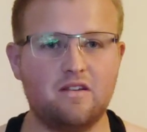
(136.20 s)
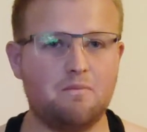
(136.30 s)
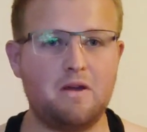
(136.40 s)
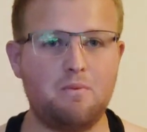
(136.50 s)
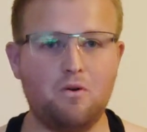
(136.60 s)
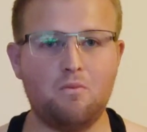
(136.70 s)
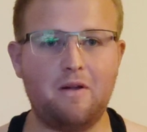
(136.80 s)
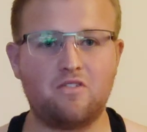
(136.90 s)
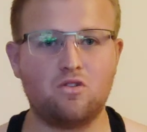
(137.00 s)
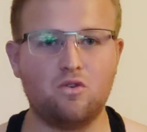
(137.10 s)
the people who
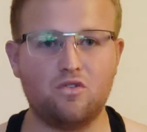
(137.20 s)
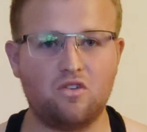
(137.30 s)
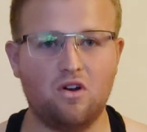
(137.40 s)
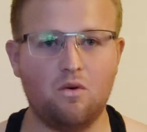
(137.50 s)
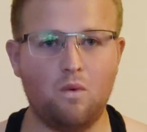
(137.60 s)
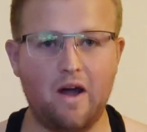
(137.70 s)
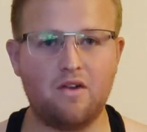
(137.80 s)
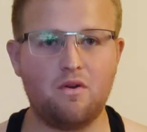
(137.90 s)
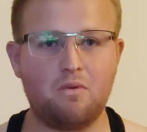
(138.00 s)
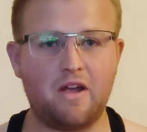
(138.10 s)
made tools thought, why
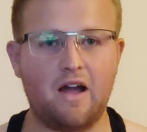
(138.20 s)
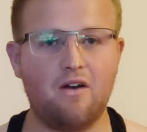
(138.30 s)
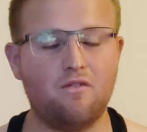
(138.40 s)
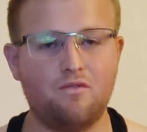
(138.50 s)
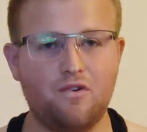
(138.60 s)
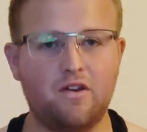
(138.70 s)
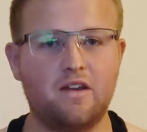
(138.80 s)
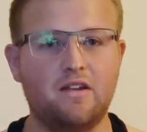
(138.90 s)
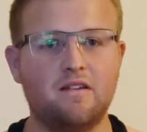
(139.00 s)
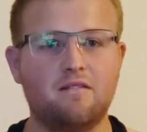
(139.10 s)
don't we bring out
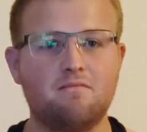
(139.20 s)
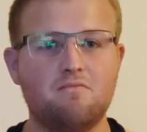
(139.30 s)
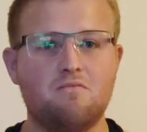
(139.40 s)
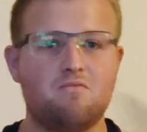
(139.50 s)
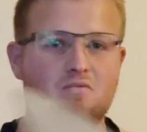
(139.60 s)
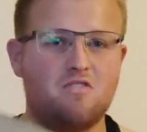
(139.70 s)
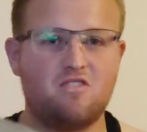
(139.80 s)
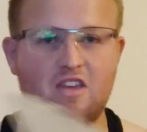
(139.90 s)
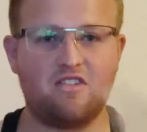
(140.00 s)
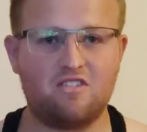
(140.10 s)
fucking
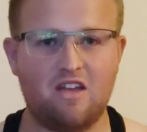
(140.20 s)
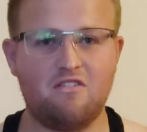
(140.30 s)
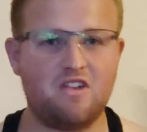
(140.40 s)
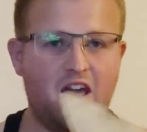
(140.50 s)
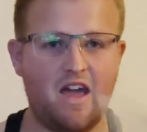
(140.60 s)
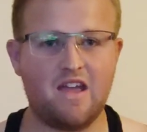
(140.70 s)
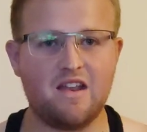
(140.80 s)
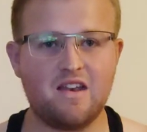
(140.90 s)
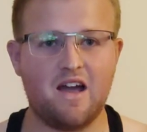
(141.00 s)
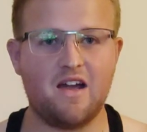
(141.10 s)
6, 7,
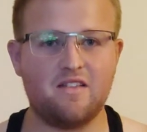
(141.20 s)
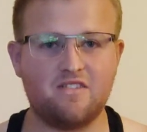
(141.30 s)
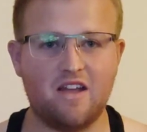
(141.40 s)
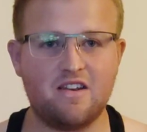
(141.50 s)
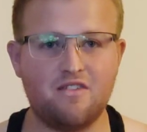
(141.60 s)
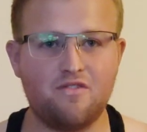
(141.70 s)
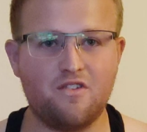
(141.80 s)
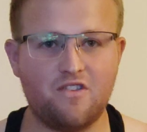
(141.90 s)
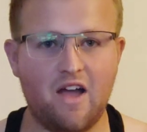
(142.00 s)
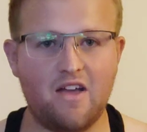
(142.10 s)
8, 9, 10
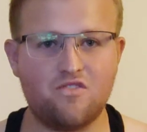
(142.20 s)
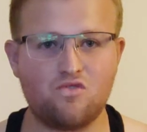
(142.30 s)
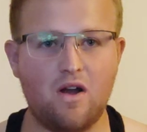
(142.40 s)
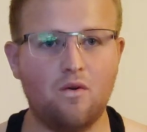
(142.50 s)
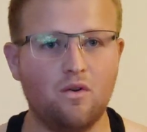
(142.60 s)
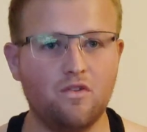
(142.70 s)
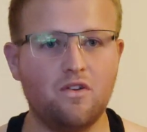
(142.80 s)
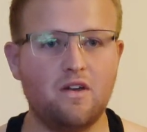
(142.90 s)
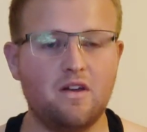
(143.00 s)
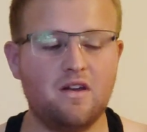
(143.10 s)
different size trowels?
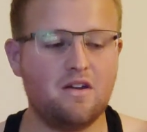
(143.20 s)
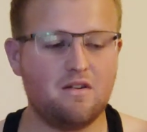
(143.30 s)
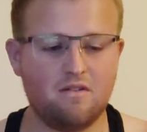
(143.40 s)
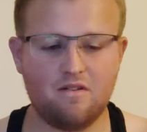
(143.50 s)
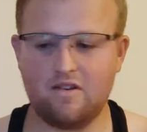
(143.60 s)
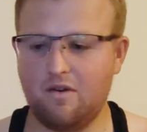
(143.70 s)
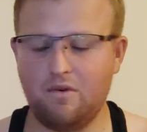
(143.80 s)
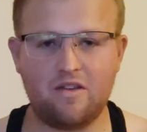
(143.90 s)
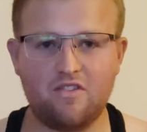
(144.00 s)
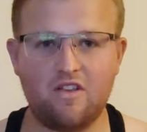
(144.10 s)
And then
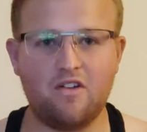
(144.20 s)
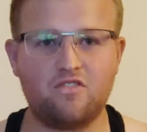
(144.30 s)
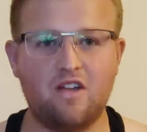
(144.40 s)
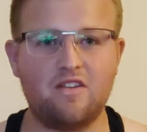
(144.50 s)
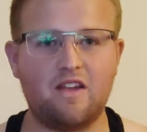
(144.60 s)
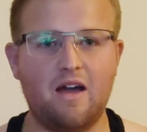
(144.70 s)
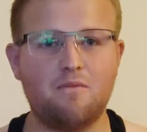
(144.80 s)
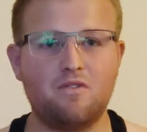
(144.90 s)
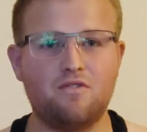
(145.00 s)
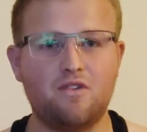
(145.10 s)
we can sell 10
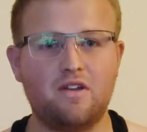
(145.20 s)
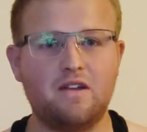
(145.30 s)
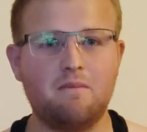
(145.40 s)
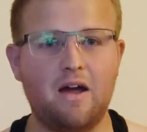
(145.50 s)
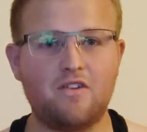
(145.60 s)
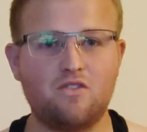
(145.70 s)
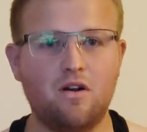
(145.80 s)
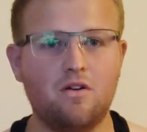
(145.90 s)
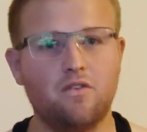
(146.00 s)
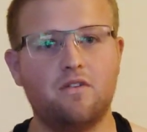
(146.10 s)
times the fucking amount of
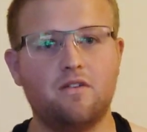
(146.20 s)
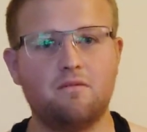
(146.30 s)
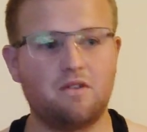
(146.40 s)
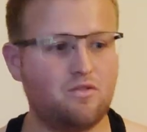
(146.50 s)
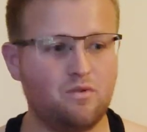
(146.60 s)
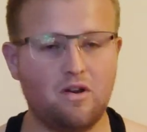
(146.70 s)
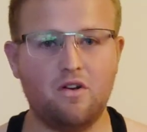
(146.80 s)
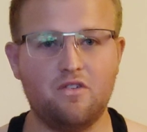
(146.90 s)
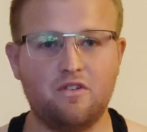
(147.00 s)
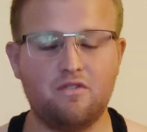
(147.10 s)
trowels because we've got
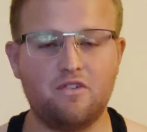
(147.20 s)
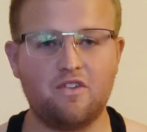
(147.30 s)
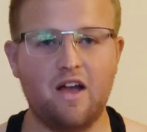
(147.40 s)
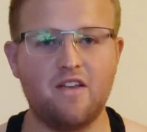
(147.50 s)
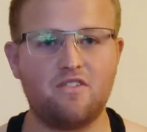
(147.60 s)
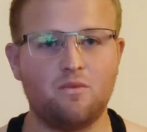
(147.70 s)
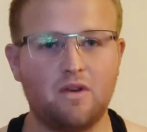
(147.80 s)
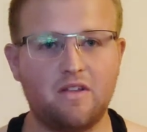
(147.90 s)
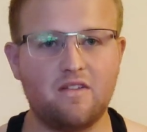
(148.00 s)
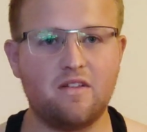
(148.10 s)
all these different sizes, and we
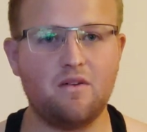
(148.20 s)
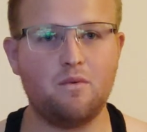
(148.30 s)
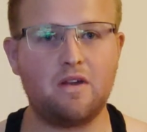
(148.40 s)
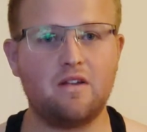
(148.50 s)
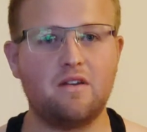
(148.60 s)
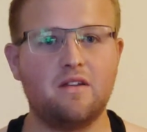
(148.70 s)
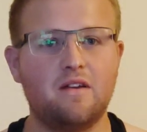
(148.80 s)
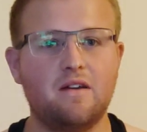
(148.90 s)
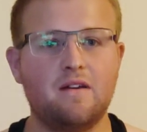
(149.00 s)
can,